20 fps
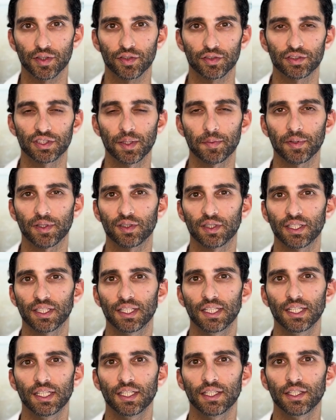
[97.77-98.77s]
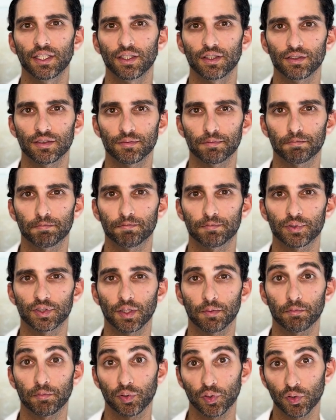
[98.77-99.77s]
There's typically
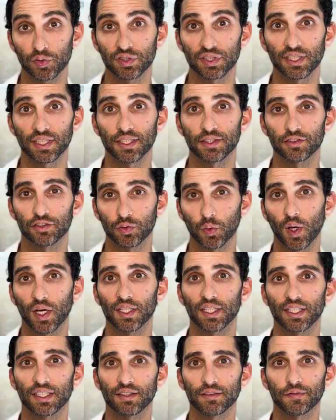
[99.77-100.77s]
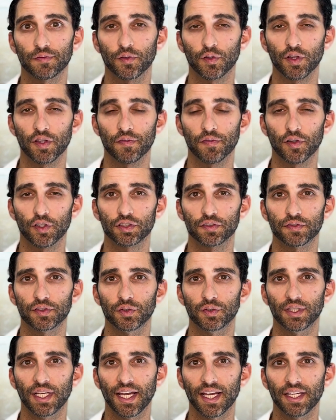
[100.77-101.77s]
some bruising and swelling for the first
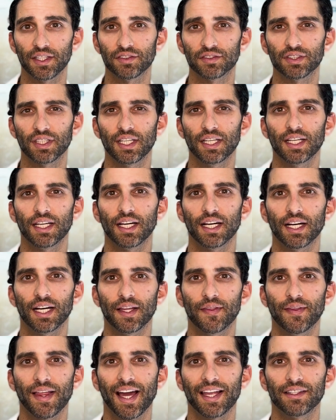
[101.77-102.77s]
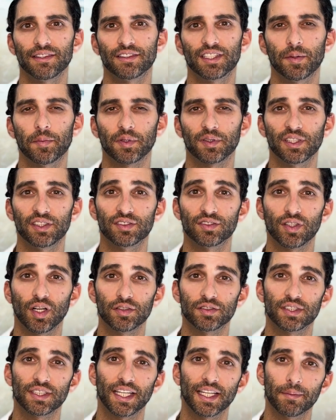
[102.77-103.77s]
few days, uh, and that typically
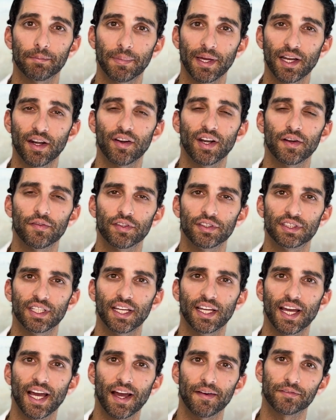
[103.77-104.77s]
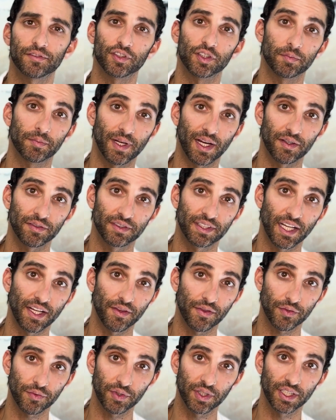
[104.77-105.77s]
starts to get better every day after about day
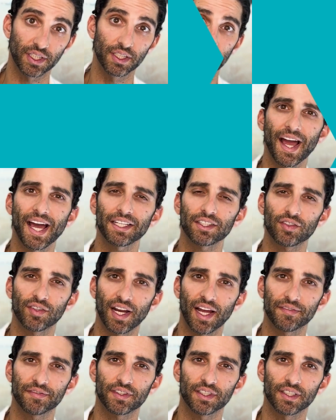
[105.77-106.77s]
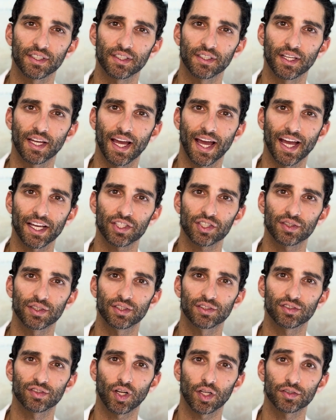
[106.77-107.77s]
three. Fat grafting
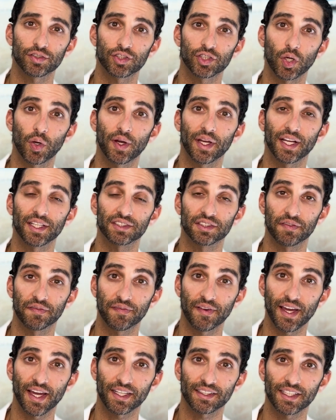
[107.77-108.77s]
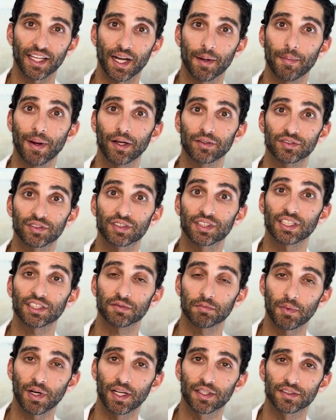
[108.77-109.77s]
actually starts showing its effect at about
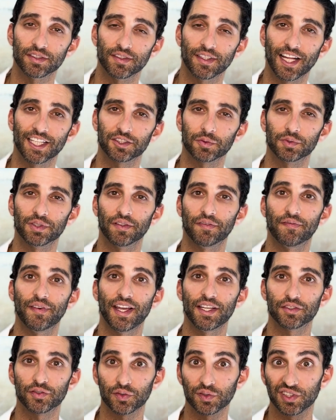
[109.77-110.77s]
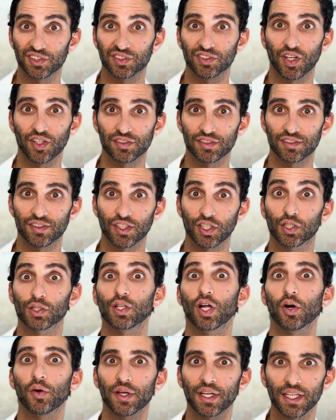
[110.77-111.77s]
six months, and that's when the face really starts
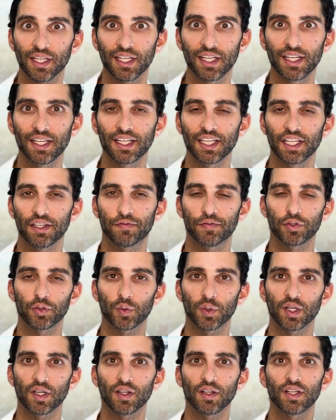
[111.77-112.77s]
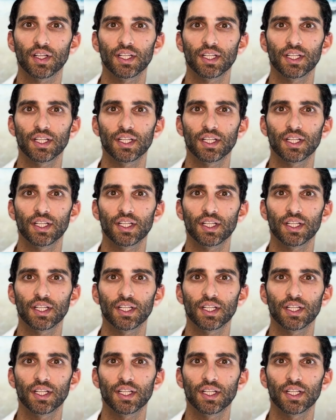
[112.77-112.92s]
glowing, if you will.